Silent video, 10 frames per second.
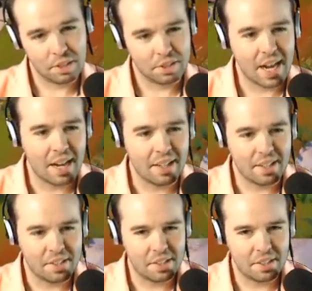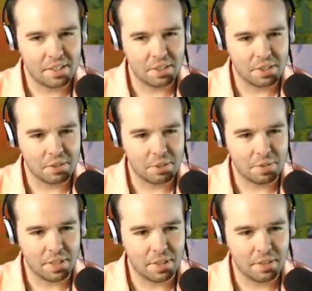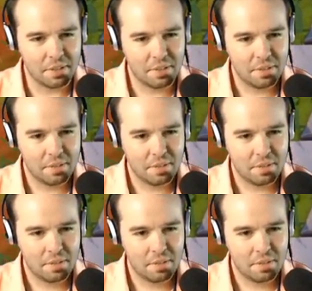challenge. So it's 3 feet. All